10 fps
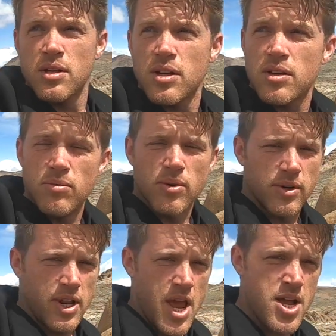Good
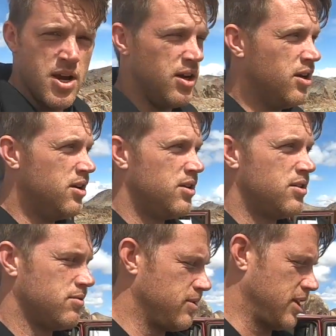morning.
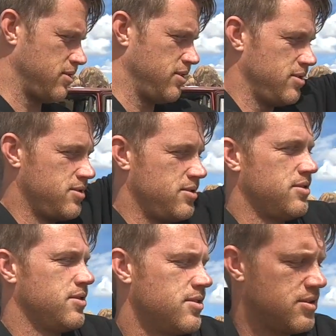Well,
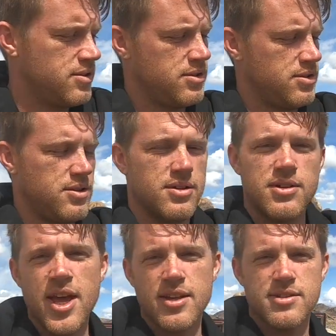
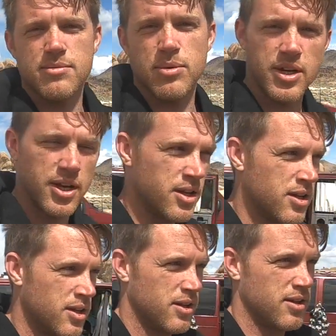yeah, it's still morning.
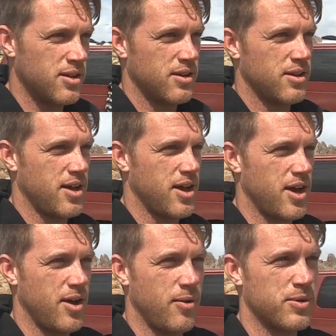
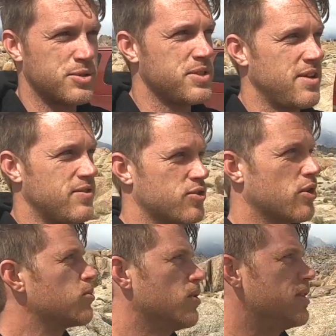We're supposed to have a
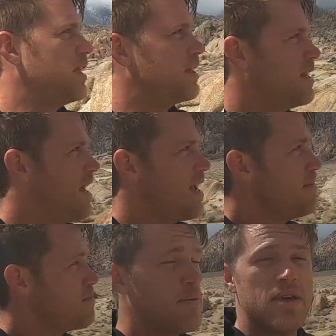storm rolling in today,
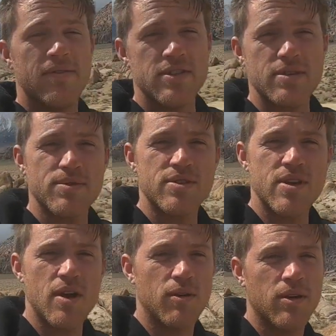maybe even some
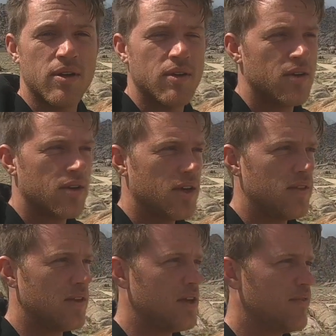snow in
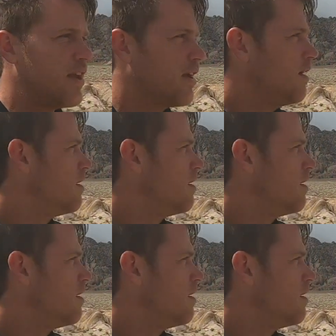the evening.